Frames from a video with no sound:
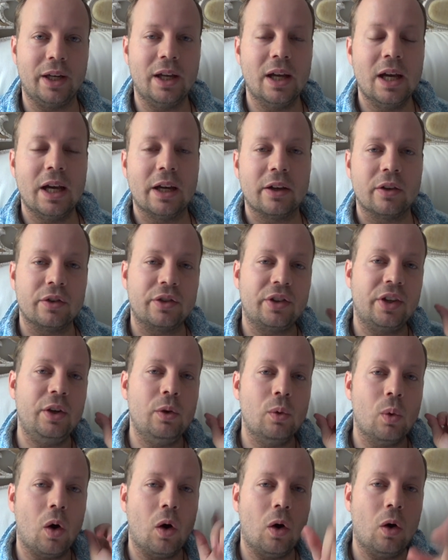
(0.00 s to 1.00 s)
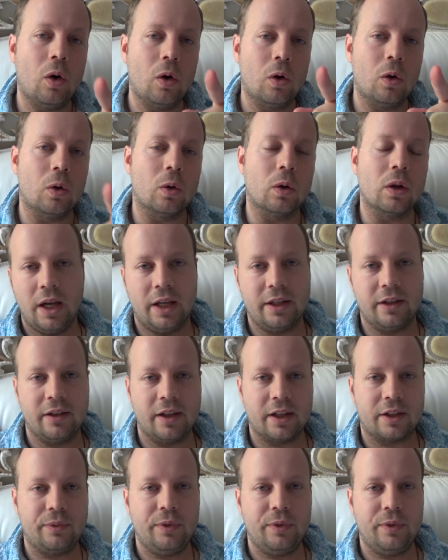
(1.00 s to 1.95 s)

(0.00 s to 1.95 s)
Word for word: and I'll see you all in the next